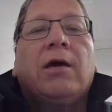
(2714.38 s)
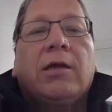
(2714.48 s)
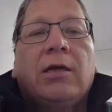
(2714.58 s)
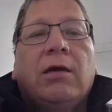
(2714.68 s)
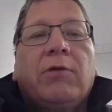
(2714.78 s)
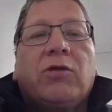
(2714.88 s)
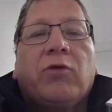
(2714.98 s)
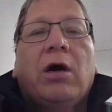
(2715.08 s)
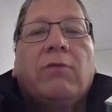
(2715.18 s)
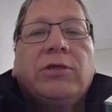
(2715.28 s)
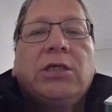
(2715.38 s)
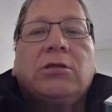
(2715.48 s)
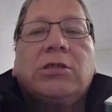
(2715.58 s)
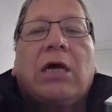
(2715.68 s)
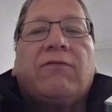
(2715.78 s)
Then number three, obviously,
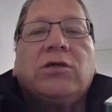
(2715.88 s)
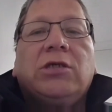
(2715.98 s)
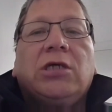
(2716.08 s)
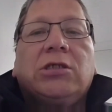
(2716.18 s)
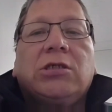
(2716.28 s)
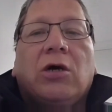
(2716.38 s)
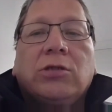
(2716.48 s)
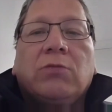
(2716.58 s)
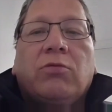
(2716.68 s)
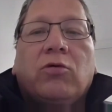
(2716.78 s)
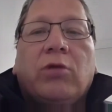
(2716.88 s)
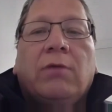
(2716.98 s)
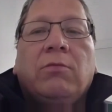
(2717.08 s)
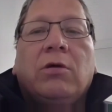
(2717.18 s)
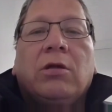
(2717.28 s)
there's that First Nations housing
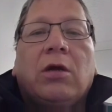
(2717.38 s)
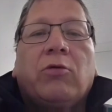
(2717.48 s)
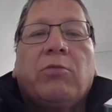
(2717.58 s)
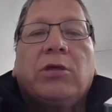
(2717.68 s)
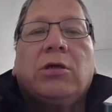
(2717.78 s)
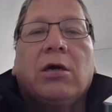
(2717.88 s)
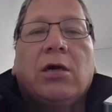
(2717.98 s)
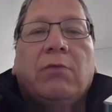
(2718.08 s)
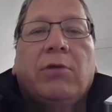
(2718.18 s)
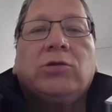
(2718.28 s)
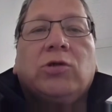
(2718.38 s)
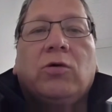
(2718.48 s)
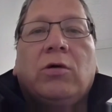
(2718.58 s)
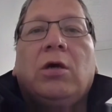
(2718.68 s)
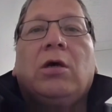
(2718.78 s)
program that we've been talking about.
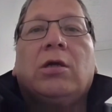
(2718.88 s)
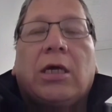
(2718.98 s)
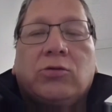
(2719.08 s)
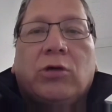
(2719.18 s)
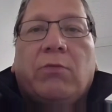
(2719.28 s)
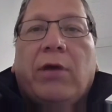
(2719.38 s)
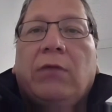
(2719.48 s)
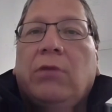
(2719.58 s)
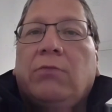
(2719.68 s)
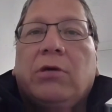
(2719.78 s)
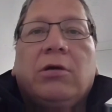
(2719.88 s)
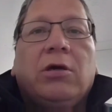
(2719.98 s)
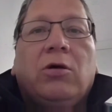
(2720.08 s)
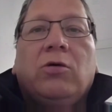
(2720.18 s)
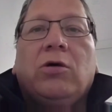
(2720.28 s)
So that's where the band member,
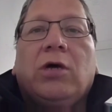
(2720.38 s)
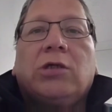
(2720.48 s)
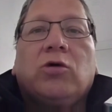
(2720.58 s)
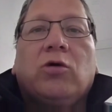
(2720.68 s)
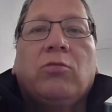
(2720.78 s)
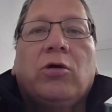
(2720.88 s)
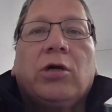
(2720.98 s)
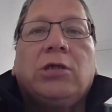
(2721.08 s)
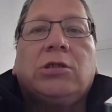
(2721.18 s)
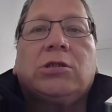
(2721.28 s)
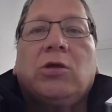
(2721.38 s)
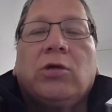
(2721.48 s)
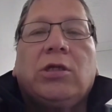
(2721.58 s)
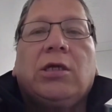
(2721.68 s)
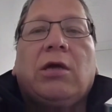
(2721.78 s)
you get your own mortgage. The
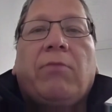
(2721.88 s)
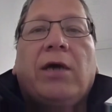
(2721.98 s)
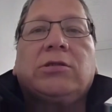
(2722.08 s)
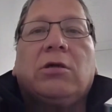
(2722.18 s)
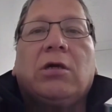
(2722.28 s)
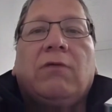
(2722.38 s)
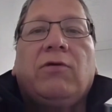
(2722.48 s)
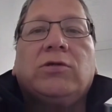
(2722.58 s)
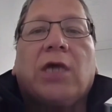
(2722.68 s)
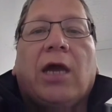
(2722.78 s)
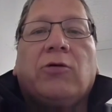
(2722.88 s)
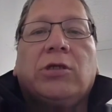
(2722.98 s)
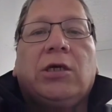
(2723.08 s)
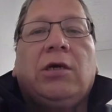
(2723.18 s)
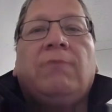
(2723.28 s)
only thing that band's going to give you is a
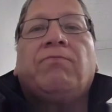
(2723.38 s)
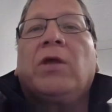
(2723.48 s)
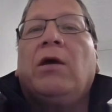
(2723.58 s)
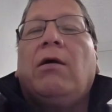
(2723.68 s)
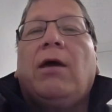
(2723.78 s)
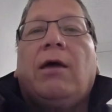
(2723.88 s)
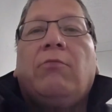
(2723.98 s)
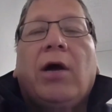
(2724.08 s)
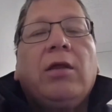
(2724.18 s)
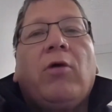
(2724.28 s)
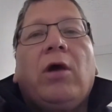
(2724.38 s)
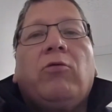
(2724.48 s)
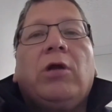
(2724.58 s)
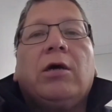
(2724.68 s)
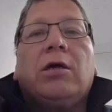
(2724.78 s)
guarantee. And by the way,
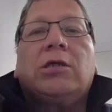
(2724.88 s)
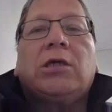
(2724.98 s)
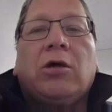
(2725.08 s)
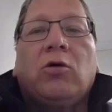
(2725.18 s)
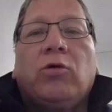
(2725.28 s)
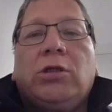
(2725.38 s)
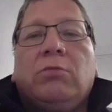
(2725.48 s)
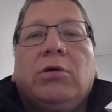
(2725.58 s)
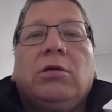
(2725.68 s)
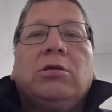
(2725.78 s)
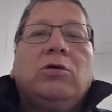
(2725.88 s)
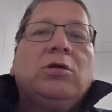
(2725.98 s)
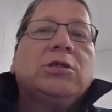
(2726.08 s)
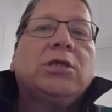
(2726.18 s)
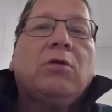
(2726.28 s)
we're not going to tell you what to build. You
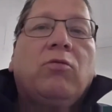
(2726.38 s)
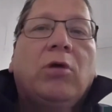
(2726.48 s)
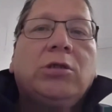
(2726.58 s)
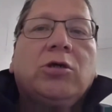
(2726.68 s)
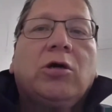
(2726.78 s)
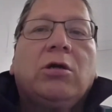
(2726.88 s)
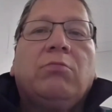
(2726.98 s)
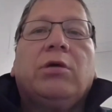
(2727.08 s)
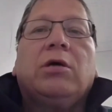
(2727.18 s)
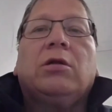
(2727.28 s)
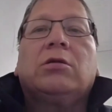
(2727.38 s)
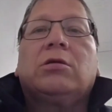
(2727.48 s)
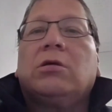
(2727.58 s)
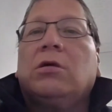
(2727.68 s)
decide what you're going to build.